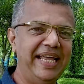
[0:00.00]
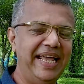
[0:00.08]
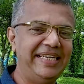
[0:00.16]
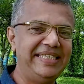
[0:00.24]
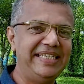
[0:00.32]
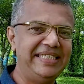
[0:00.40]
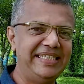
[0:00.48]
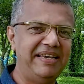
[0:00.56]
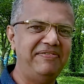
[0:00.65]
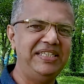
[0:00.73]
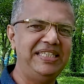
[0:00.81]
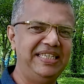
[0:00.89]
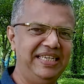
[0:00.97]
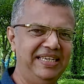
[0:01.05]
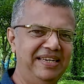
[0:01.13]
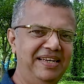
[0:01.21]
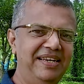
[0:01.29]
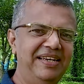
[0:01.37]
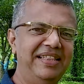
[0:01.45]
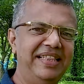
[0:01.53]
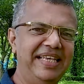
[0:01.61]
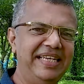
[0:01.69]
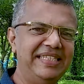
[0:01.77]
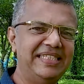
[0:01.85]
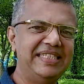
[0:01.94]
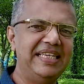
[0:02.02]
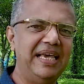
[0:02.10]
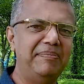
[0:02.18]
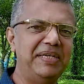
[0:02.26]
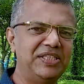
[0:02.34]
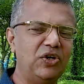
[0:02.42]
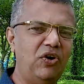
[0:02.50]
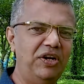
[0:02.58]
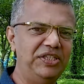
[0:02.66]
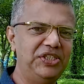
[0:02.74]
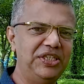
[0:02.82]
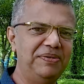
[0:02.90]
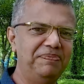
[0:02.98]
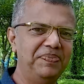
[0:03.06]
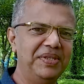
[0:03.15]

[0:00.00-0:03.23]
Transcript: 1817, the CMS College,